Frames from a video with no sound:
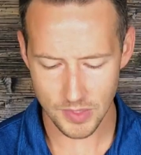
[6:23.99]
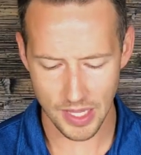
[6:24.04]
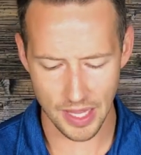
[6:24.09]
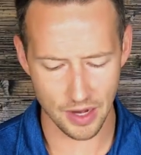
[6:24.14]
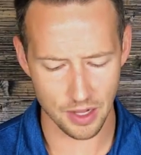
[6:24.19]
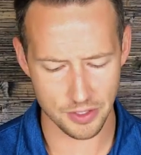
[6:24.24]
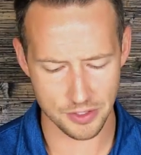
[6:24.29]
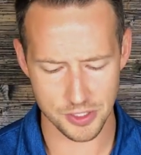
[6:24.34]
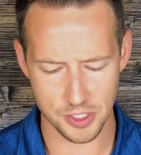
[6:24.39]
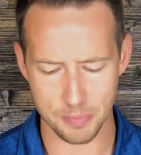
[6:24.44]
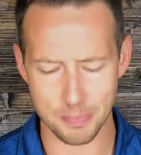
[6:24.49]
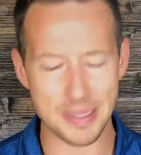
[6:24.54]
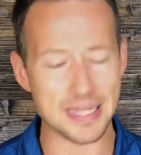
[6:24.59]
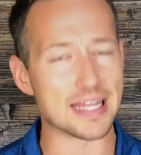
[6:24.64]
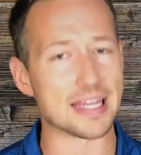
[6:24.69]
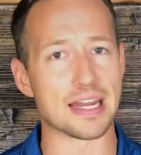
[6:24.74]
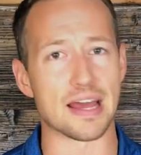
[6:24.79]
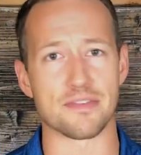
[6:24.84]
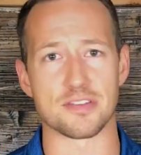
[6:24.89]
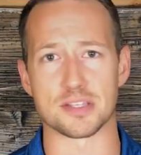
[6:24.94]
And also
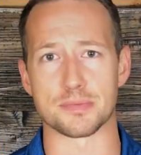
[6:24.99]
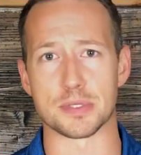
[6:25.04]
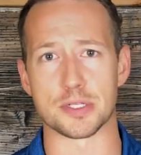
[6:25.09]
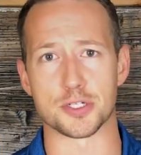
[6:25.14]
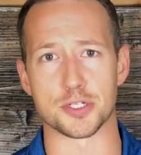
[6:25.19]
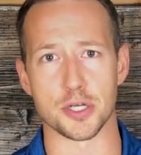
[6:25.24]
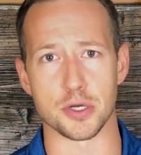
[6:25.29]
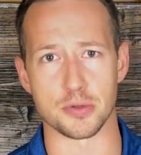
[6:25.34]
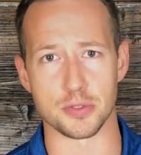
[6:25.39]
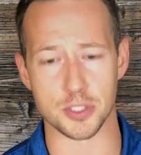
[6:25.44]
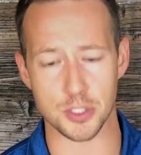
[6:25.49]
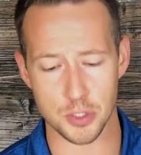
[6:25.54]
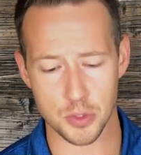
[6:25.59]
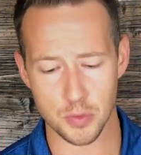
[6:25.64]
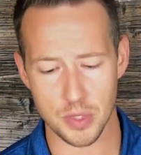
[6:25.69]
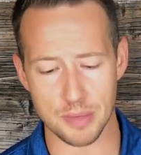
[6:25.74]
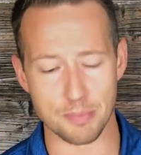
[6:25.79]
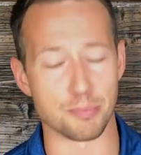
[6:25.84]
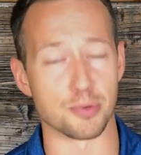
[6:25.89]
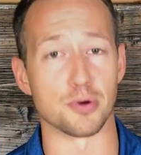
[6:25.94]
BDNF has been shown
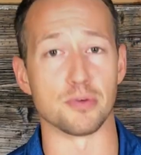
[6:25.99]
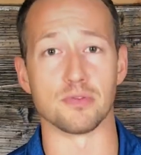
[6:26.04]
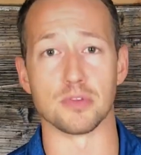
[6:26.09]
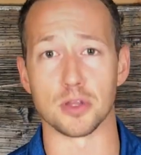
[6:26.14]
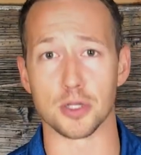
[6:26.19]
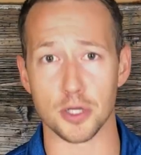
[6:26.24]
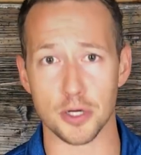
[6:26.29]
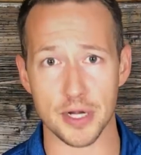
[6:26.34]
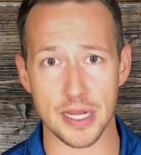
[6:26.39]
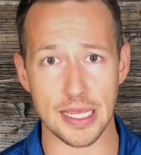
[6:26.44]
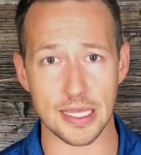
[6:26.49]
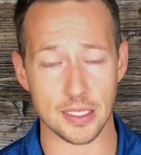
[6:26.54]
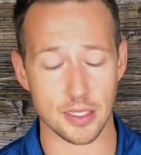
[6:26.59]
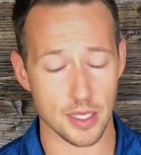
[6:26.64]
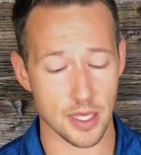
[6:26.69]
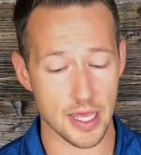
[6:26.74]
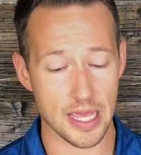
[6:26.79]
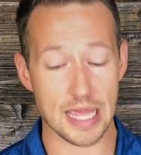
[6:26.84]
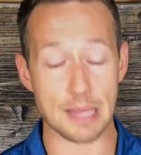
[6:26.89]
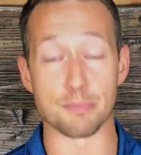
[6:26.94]
to improve learning,
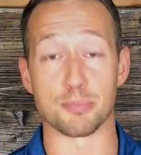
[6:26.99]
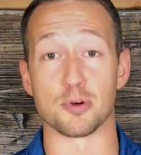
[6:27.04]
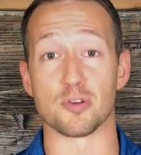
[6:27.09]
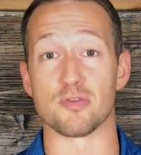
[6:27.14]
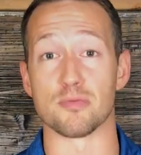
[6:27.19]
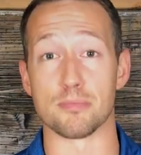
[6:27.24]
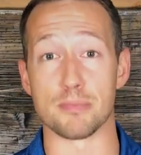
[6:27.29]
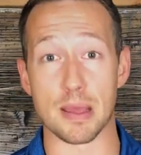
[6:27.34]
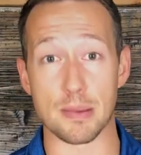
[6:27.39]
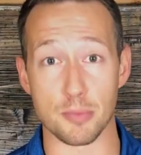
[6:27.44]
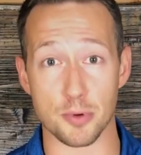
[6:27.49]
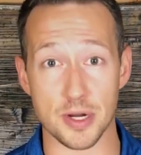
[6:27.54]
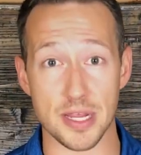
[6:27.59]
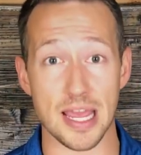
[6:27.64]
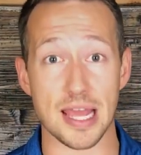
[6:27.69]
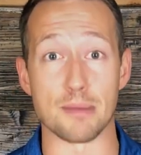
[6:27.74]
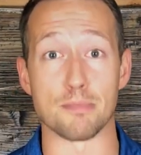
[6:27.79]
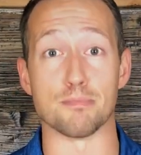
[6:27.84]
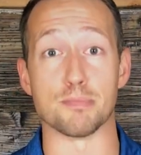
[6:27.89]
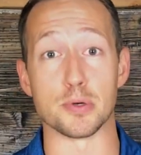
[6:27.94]
improve
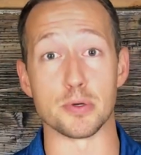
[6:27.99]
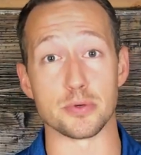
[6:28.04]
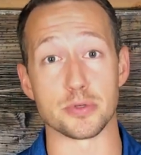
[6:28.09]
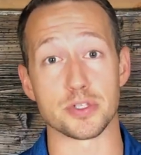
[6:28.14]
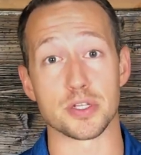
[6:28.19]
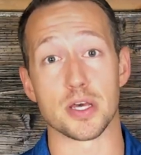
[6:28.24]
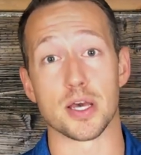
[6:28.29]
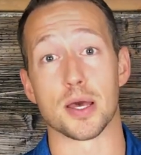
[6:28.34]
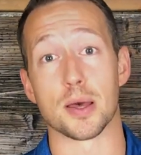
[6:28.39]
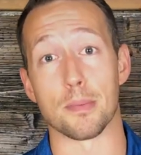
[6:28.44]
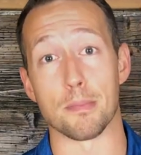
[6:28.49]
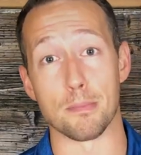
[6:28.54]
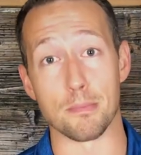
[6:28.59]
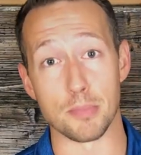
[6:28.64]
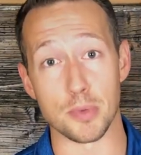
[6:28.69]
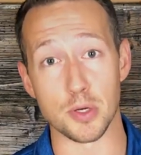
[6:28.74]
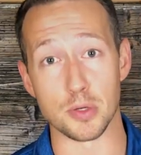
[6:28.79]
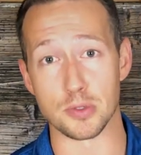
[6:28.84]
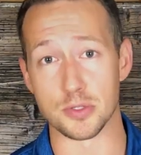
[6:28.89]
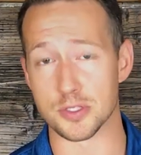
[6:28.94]
memory, and boost
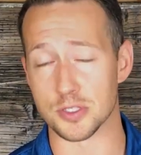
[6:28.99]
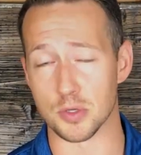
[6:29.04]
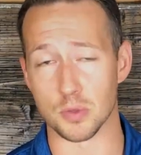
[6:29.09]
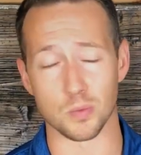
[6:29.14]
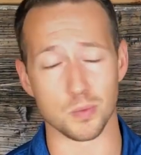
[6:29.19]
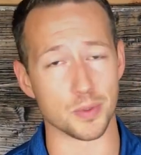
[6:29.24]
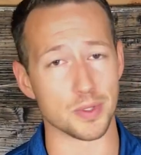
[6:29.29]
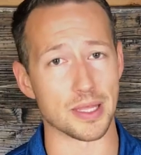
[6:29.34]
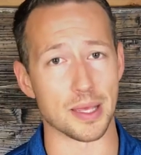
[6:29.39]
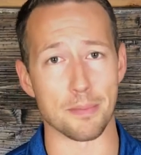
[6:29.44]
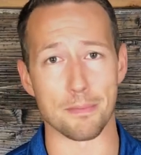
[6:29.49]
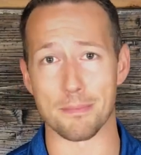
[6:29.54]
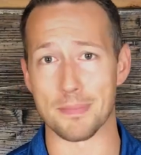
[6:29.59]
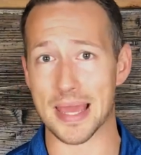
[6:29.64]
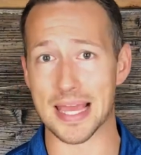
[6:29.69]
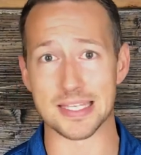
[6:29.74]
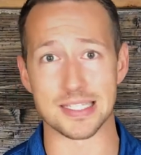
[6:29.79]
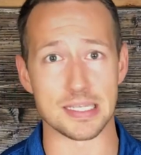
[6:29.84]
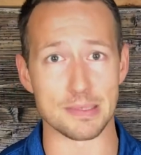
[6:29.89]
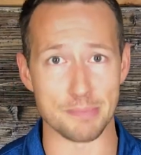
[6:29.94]
mood. So really
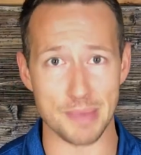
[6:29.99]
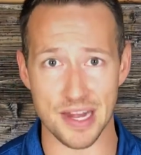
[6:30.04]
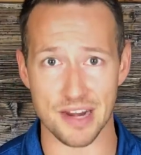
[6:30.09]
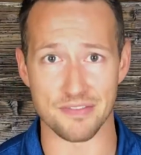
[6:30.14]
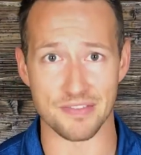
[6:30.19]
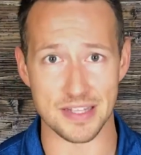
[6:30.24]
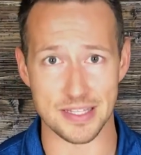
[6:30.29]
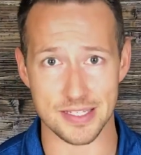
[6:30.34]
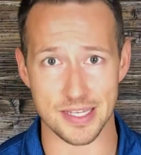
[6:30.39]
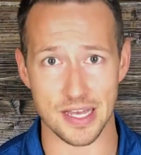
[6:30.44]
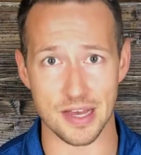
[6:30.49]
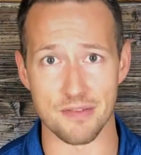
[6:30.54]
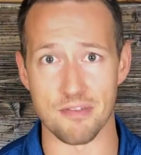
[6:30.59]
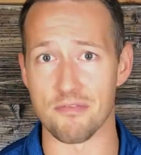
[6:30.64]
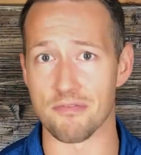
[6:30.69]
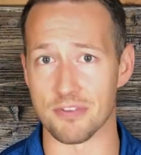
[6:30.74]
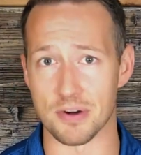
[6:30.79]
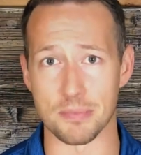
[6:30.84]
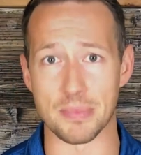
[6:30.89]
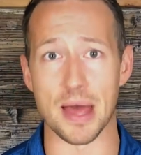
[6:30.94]
amazing benefits
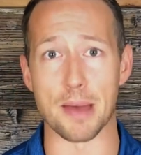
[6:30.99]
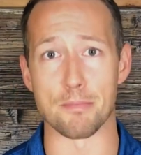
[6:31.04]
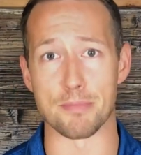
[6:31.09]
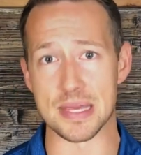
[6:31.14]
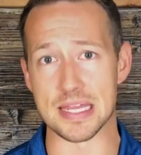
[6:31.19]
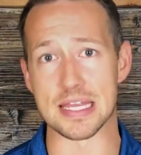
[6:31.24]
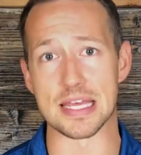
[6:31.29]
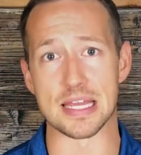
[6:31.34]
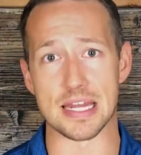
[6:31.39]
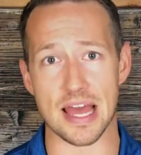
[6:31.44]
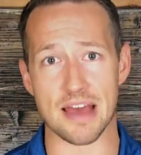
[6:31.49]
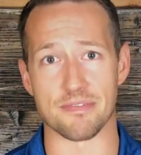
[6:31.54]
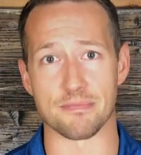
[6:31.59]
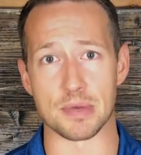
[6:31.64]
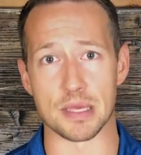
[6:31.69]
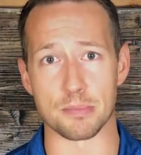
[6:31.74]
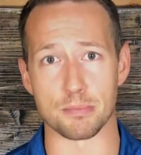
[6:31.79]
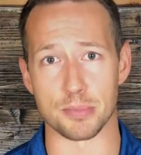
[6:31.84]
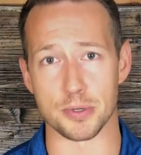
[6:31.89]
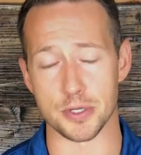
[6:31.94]
come from that BDNF
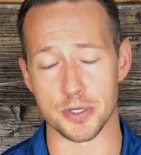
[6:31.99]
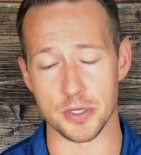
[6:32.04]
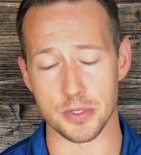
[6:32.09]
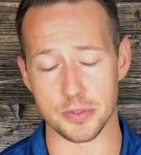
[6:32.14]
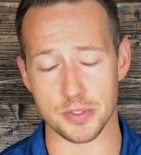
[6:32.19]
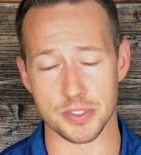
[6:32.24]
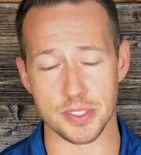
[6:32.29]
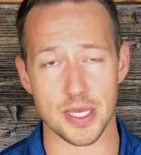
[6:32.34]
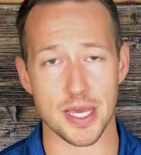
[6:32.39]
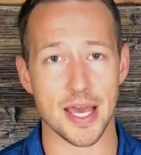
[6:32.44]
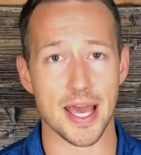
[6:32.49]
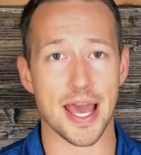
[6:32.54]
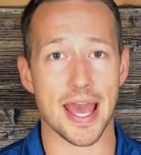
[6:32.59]
being produced.